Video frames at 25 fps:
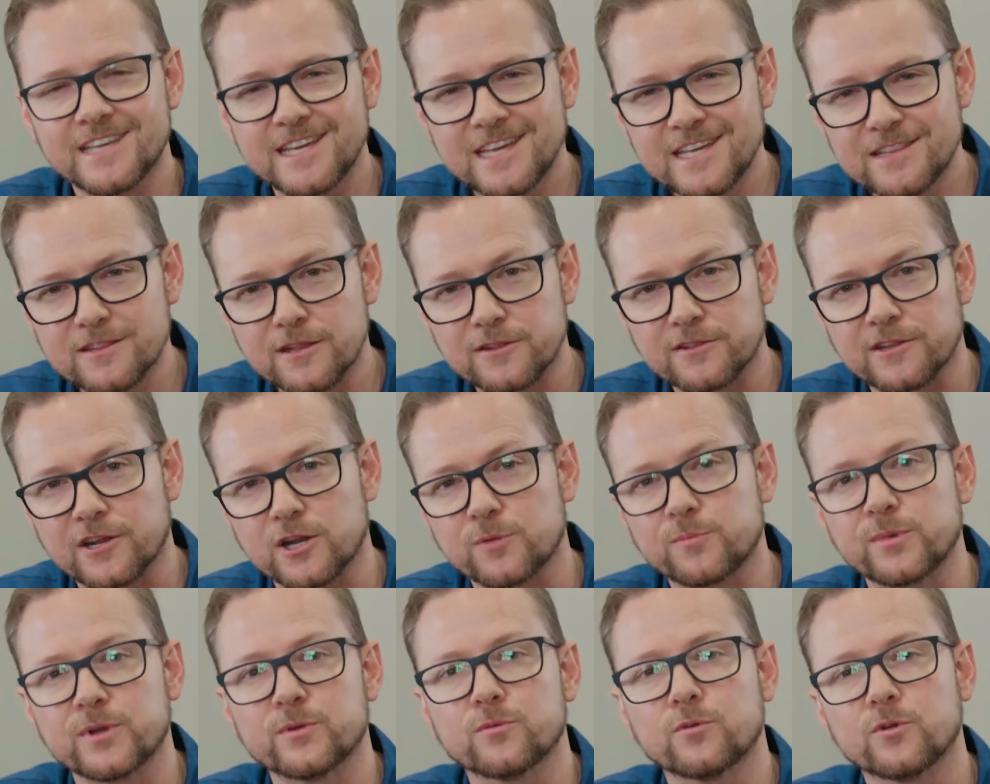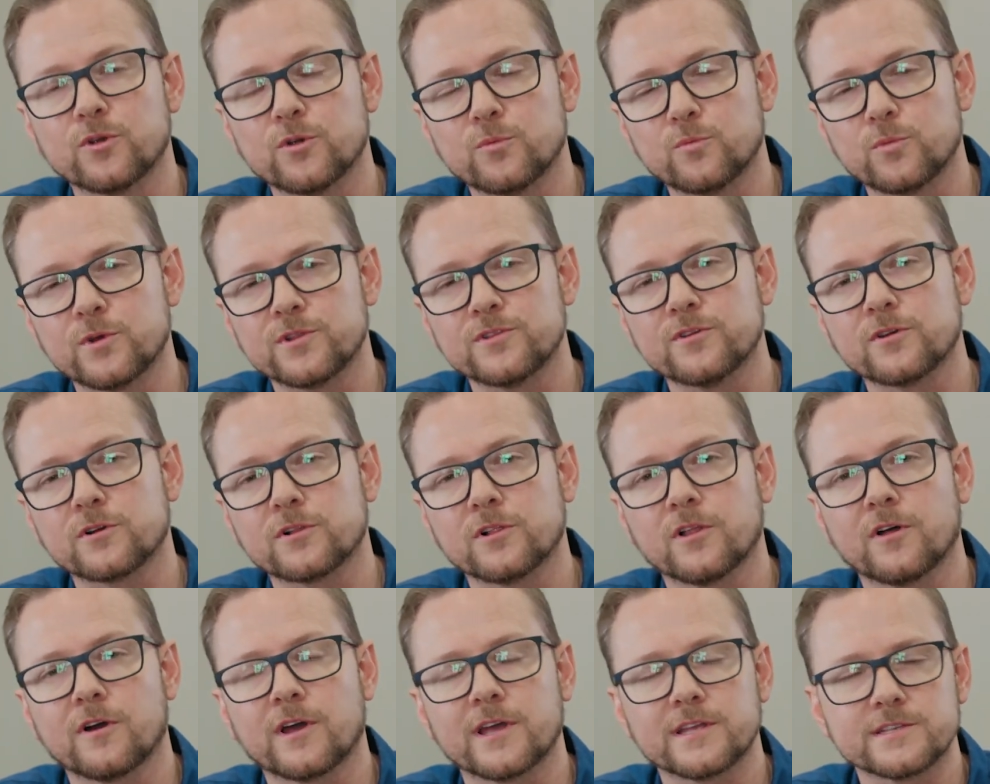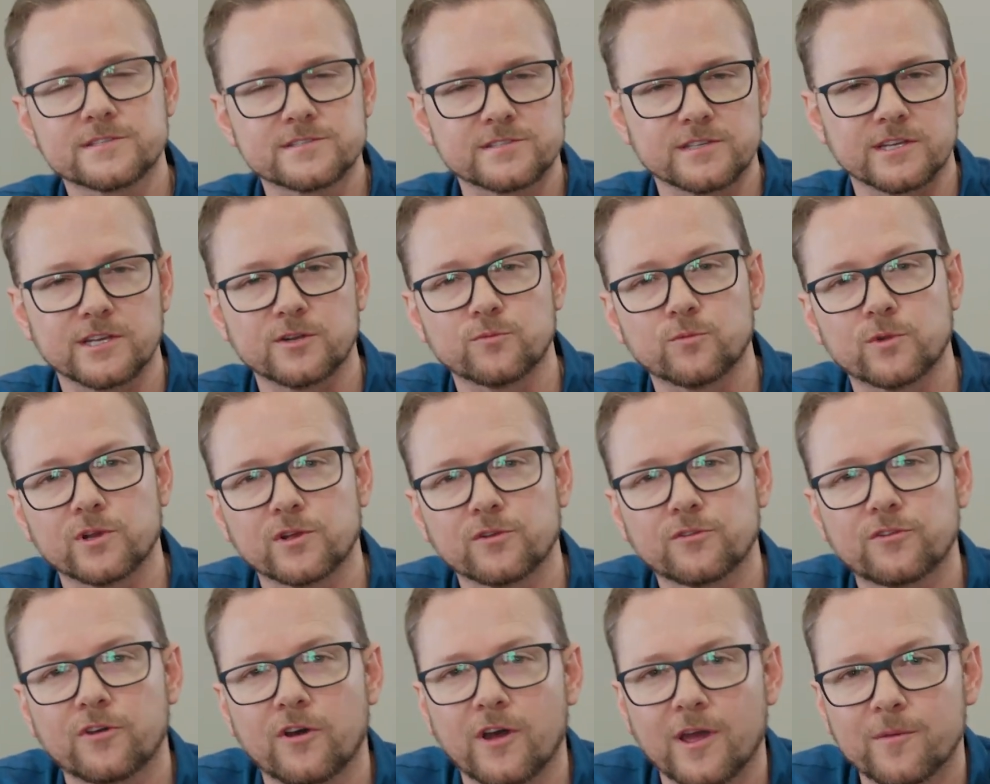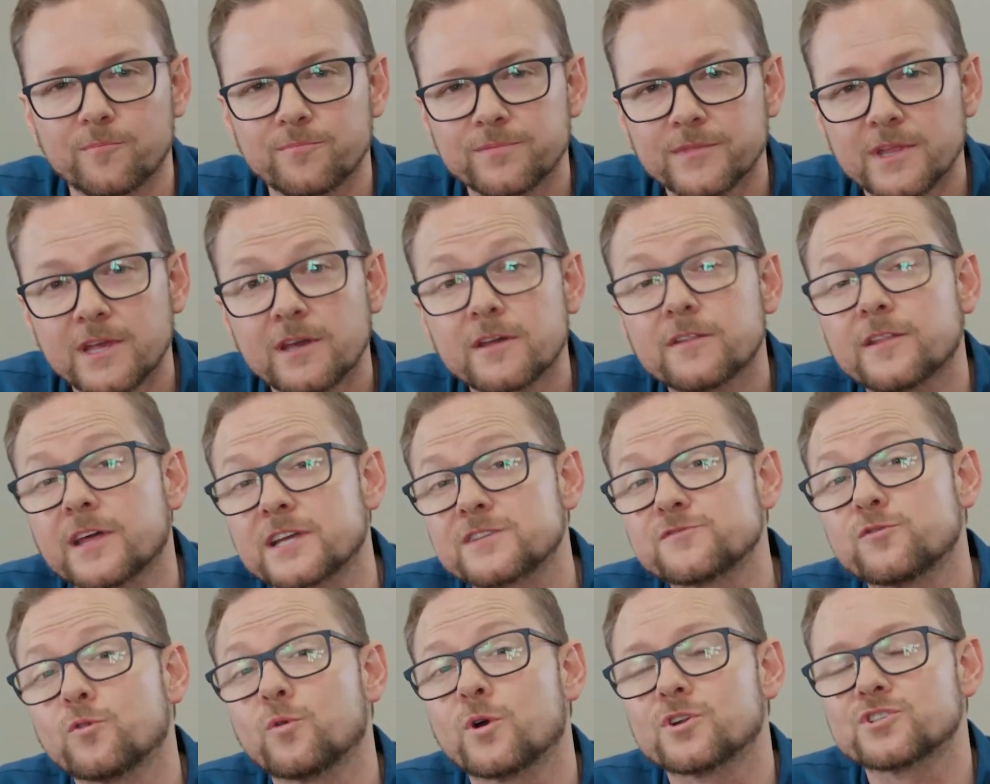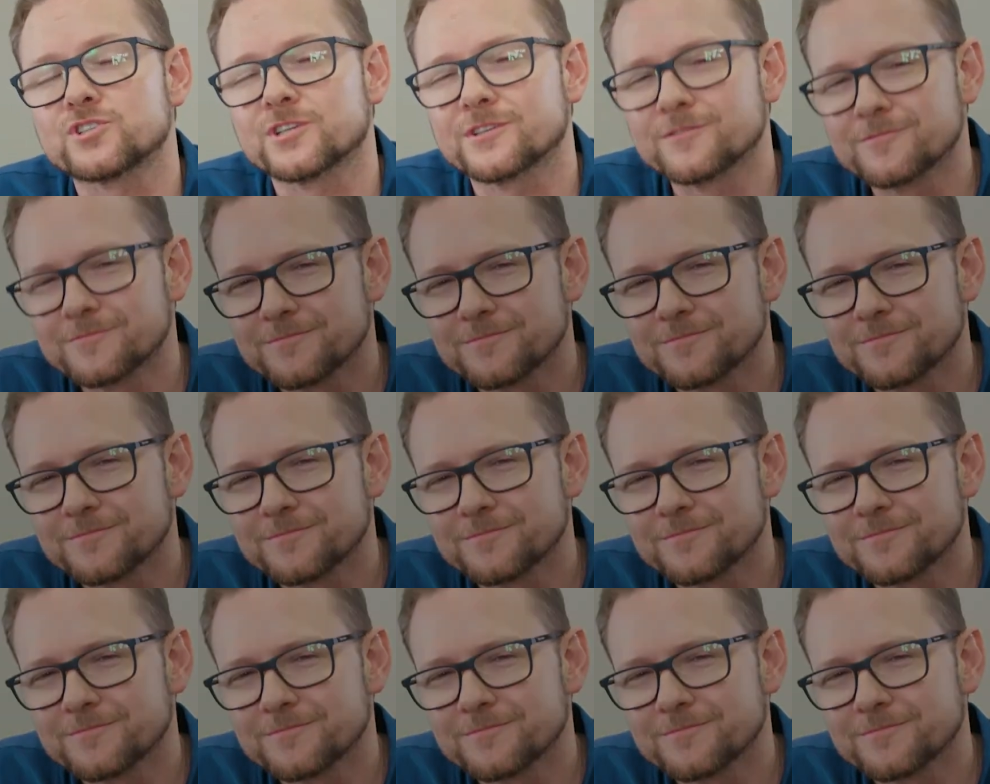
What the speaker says: in the therapy room with your clients in real time. Thanks for watching.